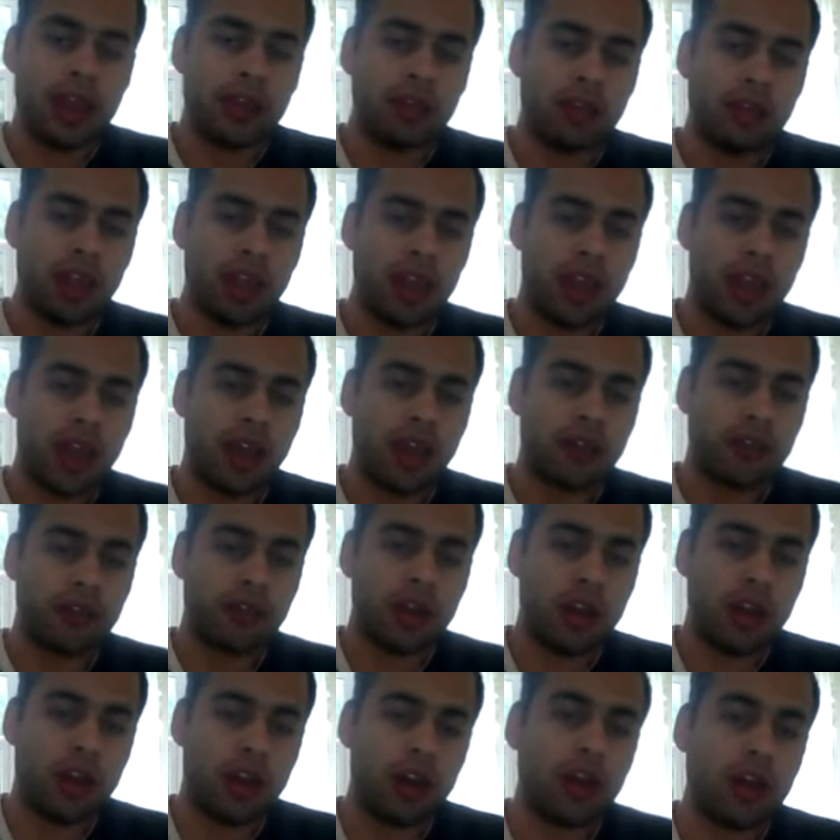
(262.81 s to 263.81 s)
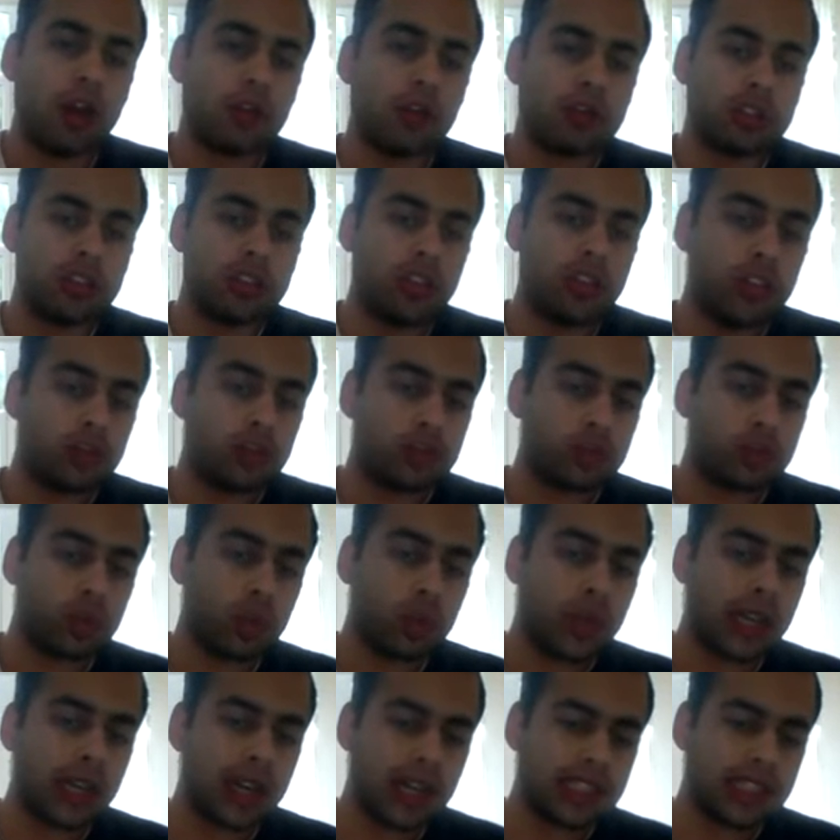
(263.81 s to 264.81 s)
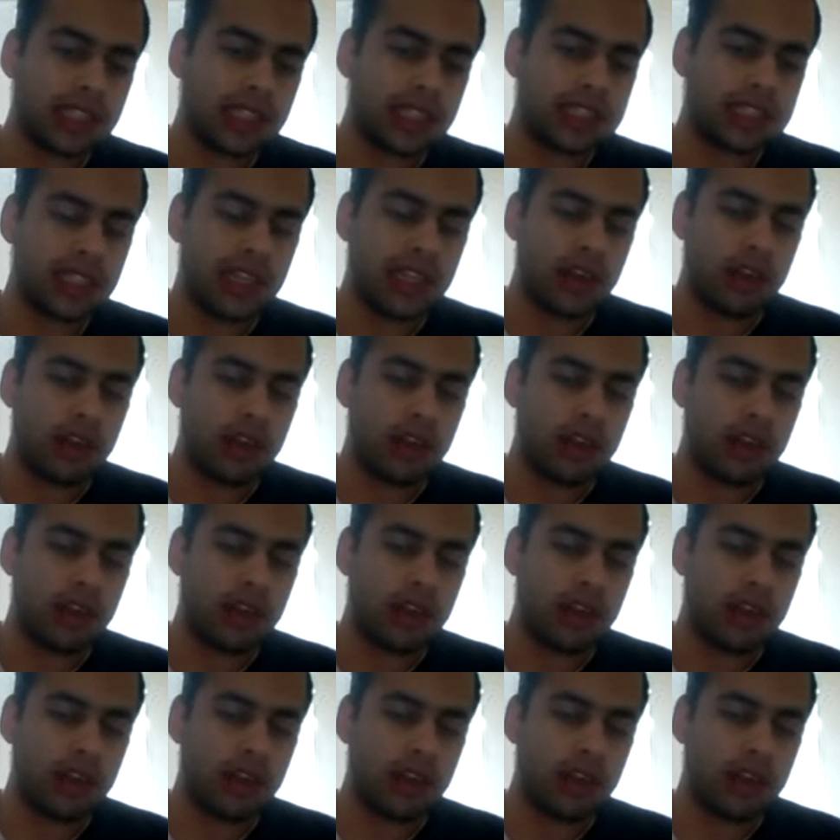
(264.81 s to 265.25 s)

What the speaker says: and they have no serious weaknesses